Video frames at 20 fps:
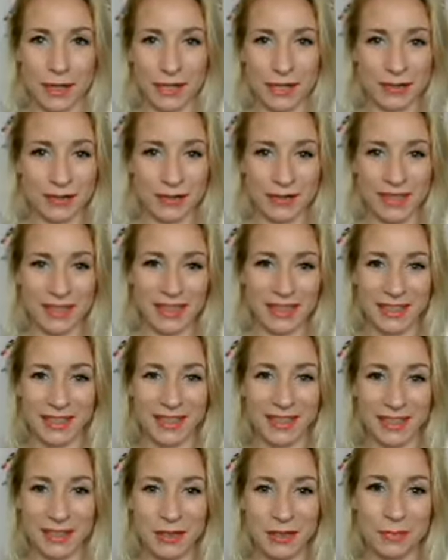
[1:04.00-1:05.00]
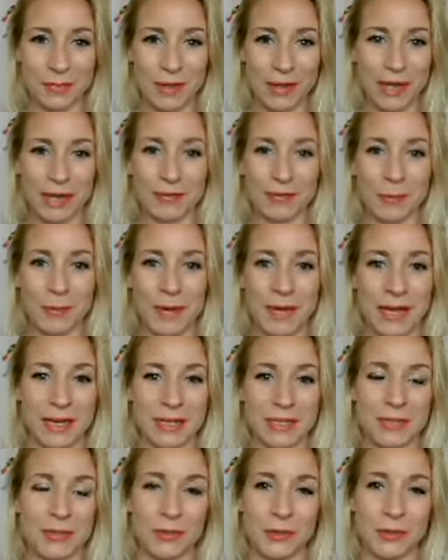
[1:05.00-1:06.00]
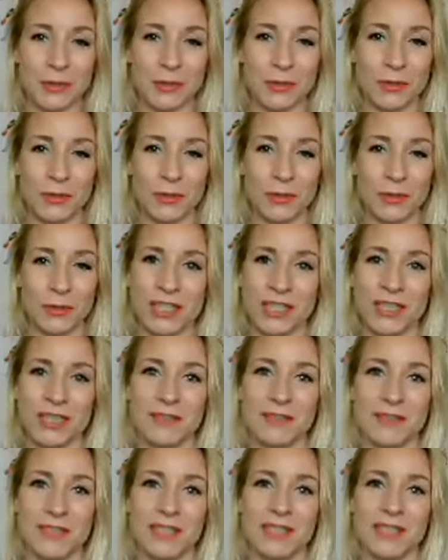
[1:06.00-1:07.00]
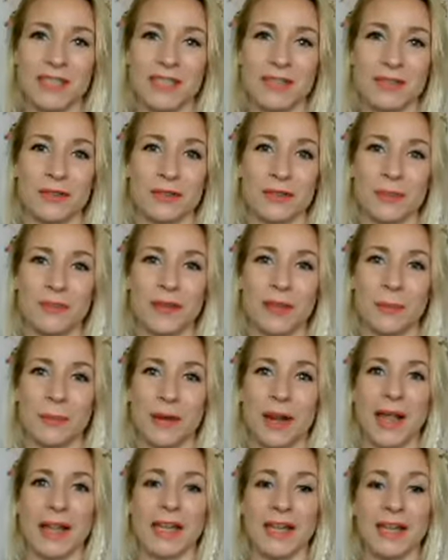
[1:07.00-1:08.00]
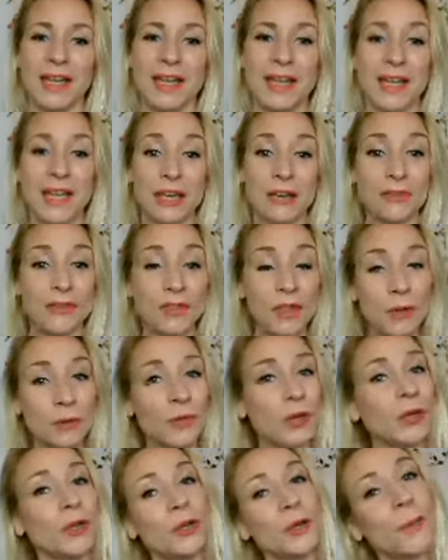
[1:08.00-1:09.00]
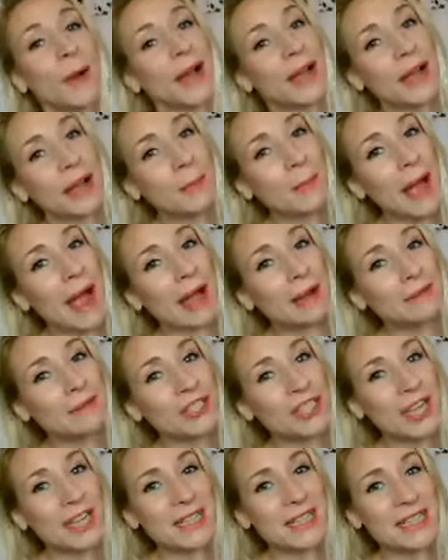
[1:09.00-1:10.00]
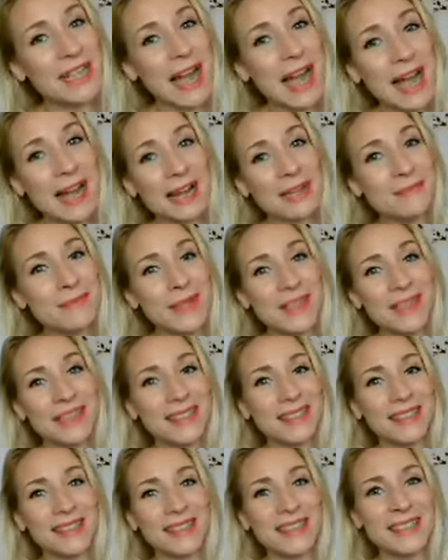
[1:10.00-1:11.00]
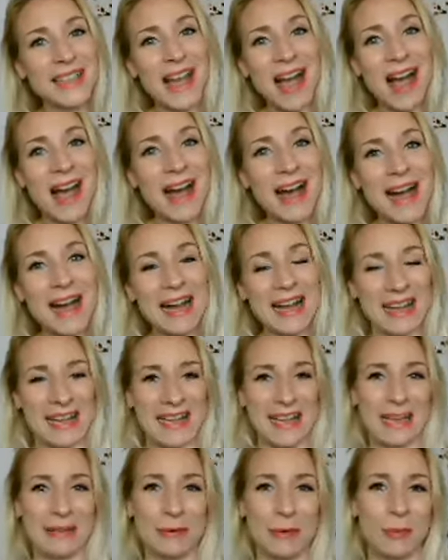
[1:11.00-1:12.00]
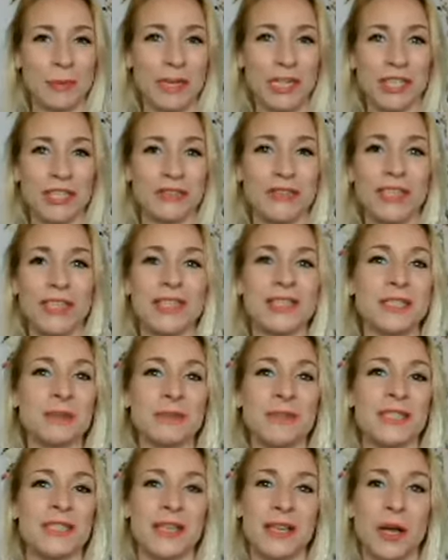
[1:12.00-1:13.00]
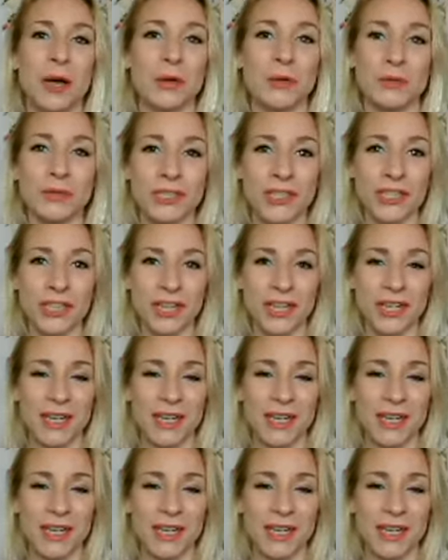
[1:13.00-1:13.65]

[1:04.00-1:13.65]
out, and I'll uh, come back and reply to all the messages if this is on the replay. If you don't know who I am, I'm Jay Diamond. Hi, I'm a pleasure and intimacy coach,